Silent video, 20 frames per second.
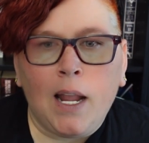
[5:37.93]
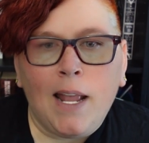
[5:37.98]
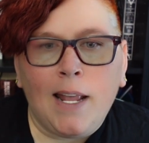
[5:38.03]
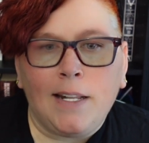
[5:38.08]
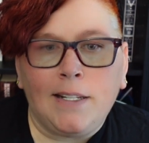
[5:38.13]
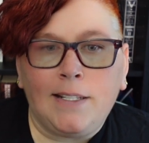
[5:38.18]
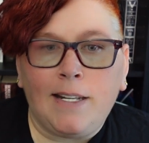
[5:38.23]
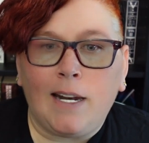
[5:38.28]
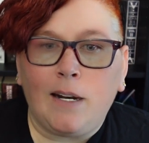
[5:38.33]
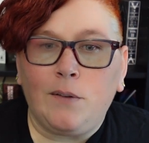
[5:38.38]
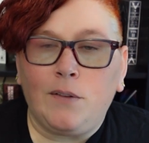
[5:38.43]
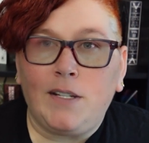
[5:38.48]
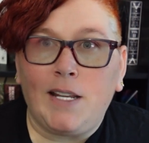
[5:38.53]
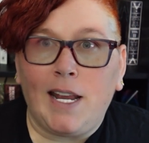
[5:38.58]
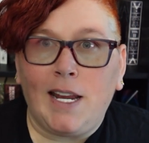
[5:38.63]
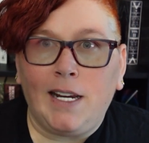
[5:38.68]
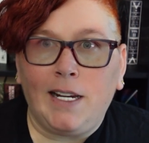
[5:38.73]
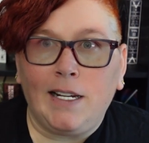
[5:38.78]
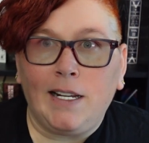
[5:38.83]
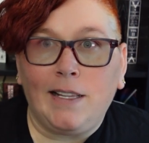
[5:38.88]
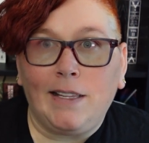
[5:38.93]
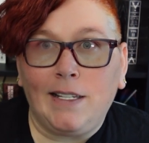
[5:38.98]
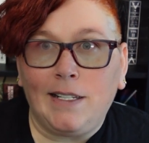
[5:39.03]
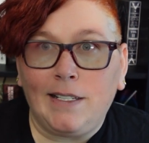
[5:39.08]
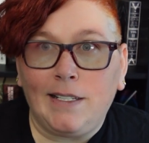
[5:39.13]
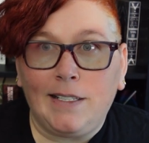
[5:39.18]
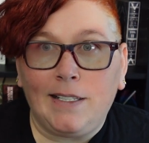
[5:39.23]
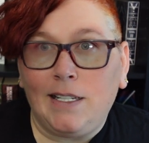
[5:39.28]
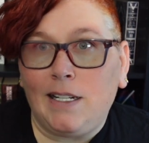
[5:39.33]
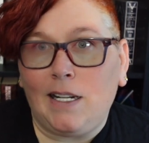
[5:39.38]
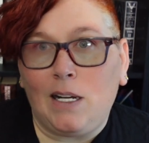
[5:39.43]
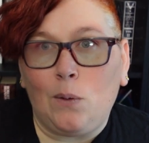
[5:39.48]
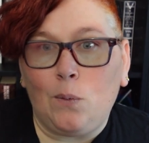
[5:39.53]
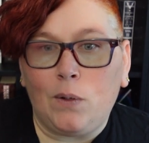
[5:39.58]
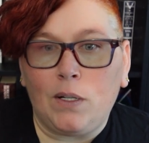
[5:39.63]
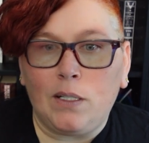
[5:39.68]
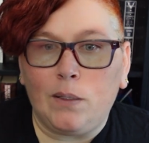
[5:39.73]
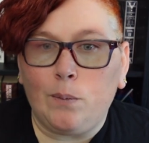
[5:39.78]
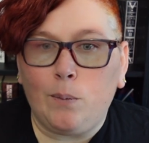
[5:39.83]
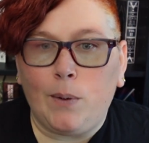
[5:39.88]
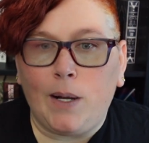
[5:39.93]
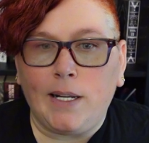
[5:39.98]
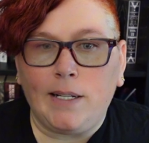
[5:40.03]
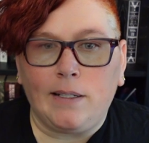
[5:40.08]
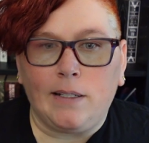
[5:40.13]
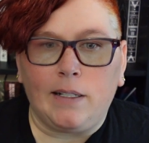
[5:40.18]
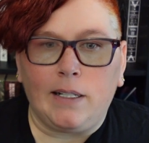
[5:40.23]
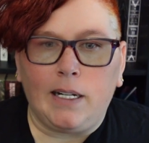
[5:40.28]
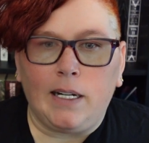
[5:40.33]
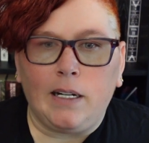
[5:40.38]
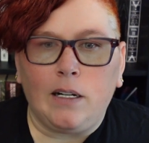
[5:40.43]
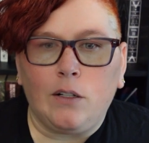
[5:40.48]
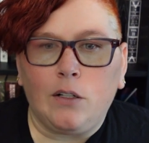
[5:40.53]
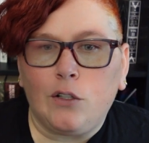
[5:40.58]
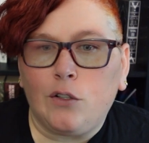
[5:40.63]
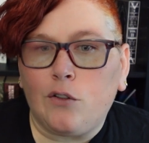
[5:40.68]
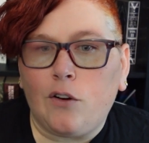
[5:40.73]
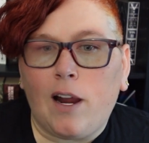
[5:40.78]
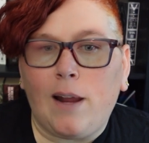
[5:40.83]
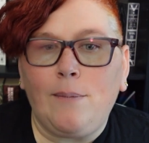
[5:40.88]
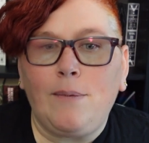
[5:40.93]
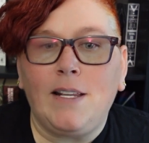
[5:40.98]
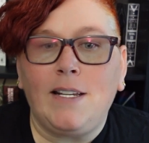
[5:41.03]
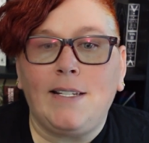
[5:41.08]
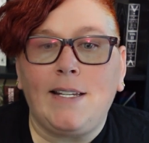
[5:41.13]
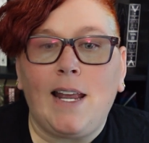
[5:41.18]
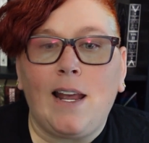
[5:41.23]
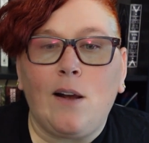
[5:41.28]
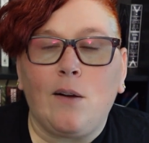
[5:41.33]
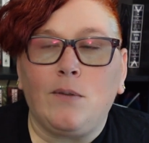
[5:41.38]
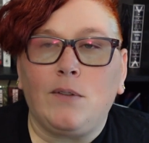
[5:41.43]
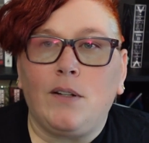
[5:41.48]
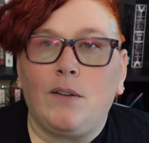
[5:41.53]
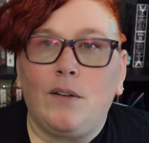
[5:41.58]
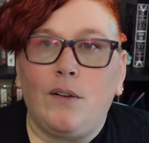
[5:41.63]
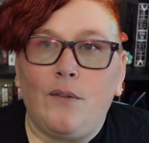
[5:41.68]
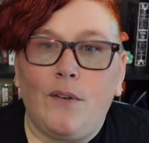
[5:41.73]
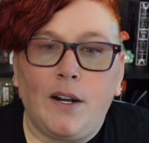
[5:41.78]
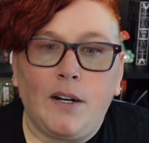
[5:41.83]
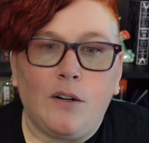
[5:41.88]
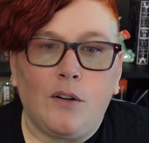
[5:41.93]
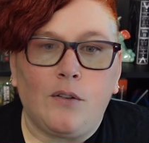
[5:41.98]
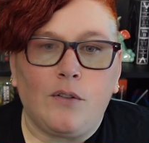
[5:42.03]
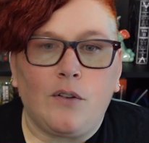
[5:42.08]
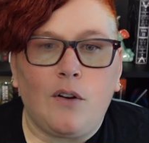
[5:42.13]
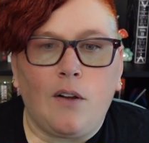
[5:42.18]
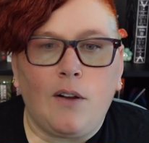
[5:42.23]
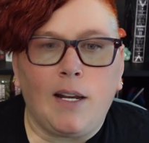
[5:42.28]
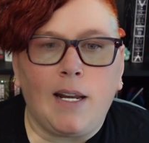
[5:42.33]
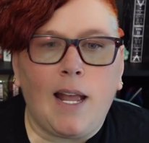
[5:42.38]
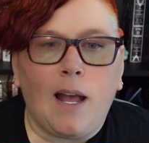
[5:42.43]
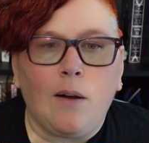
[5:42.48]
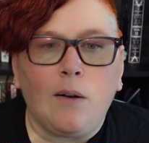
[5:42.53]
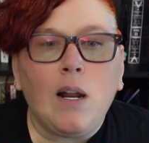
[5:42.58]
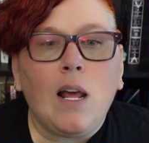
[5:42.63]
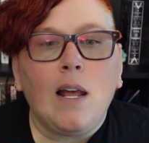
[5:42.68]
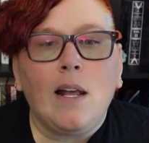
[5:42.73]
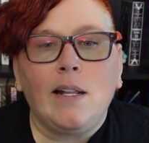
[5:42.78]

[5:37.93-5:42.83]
Instead of saying, "This city was bustling," describe the sounds of the vendors calling out,